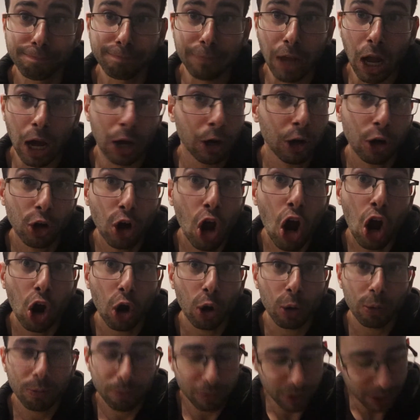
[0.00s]
I don't know.
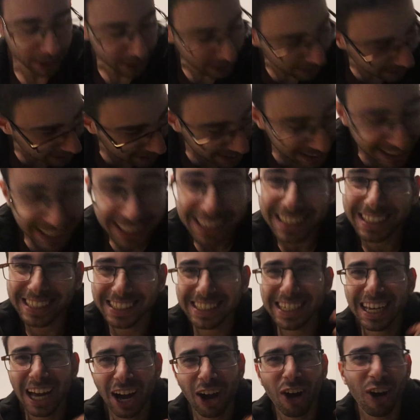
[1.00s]
You
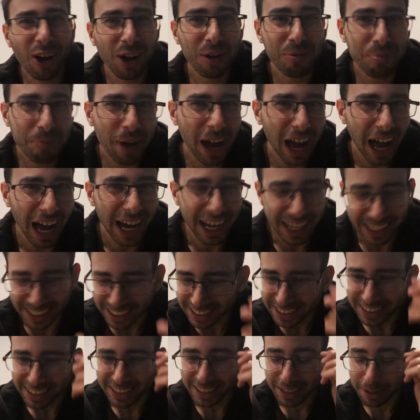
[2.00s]
see, I got it back.
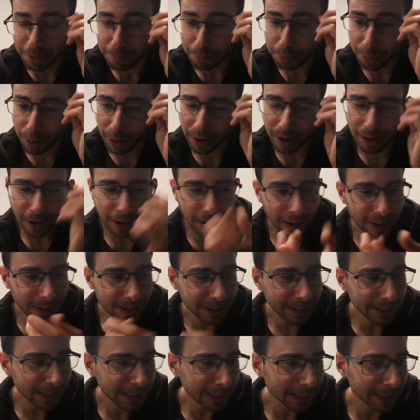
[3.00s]
But,
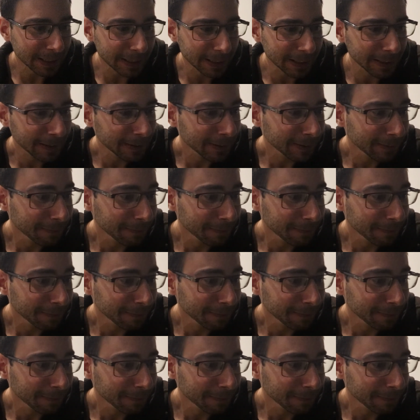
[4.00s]
yeah.